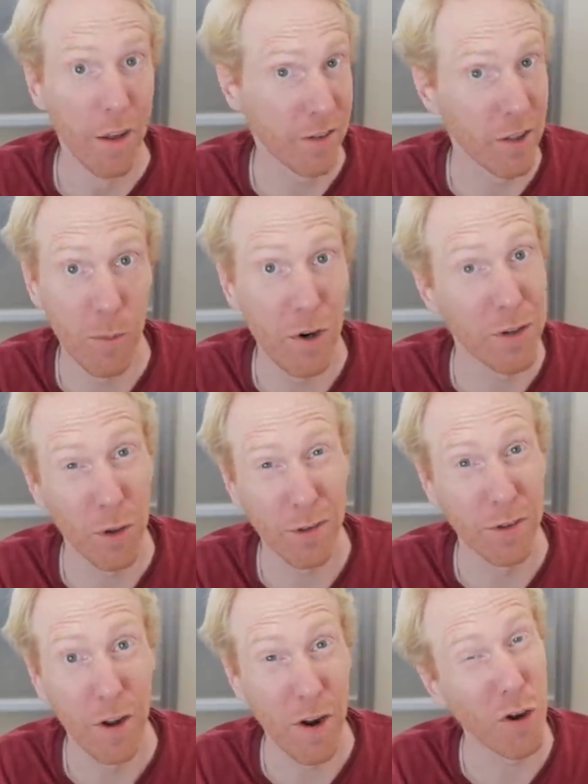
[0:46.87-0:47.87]
Summer is
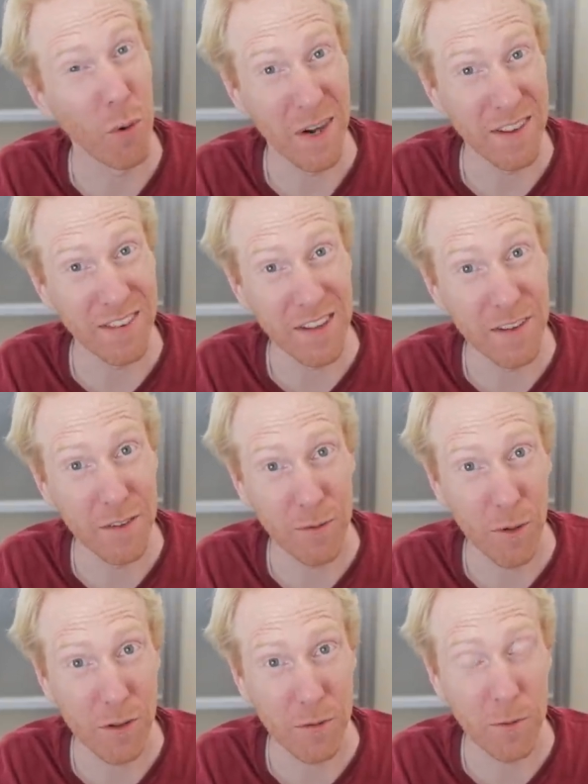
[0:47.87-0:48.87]
also not a great season
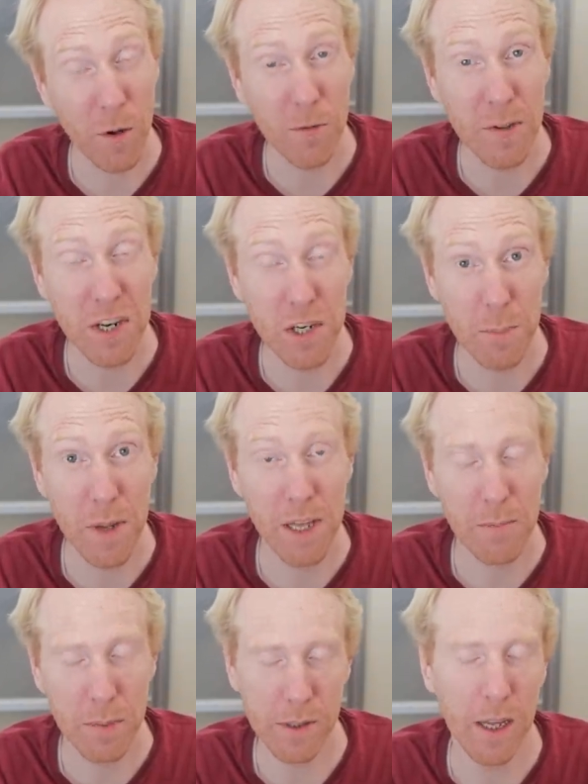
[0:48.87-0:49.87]
for astrophotography in
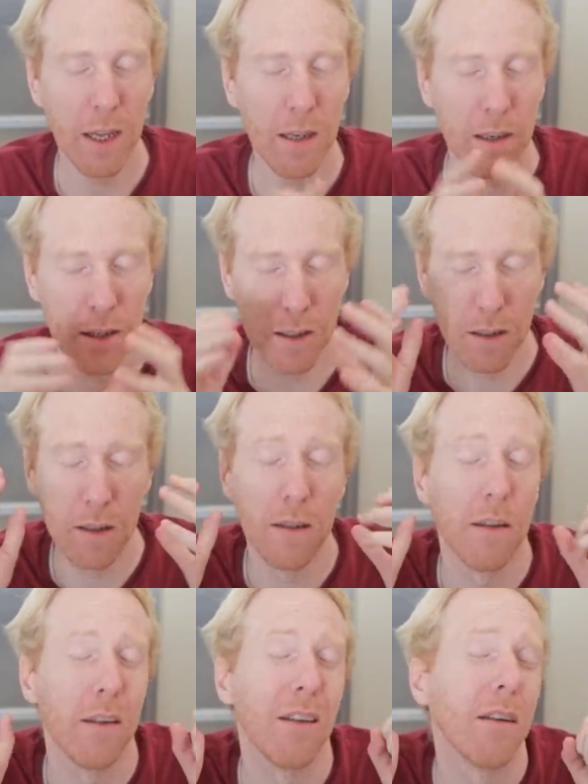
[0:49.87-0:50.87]
Japan, but
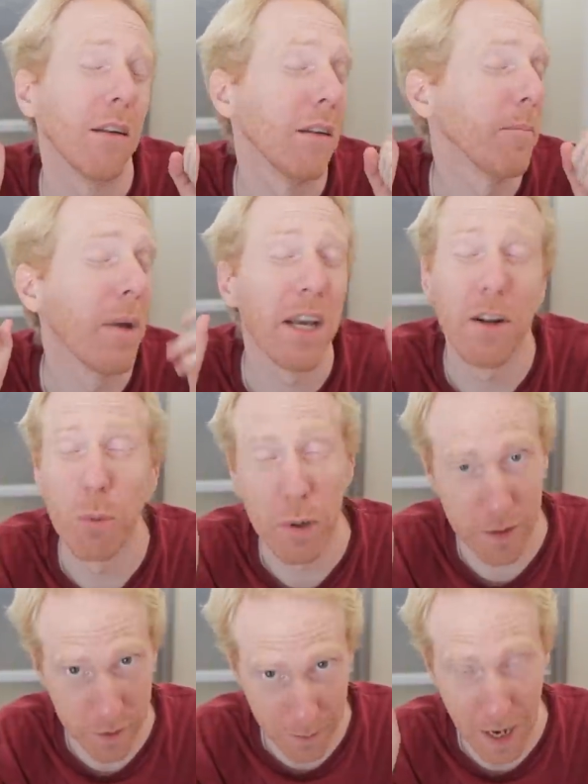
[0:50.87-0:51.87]
I'll make it
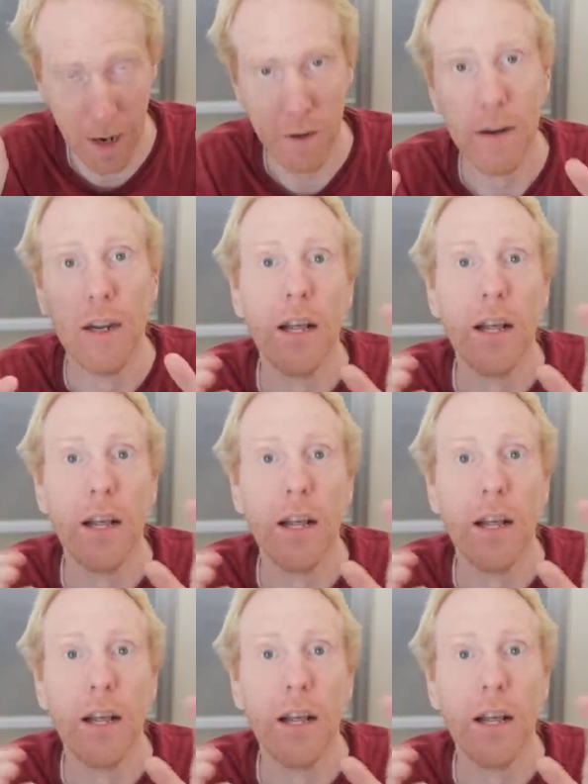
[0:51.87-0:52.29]
work somehow.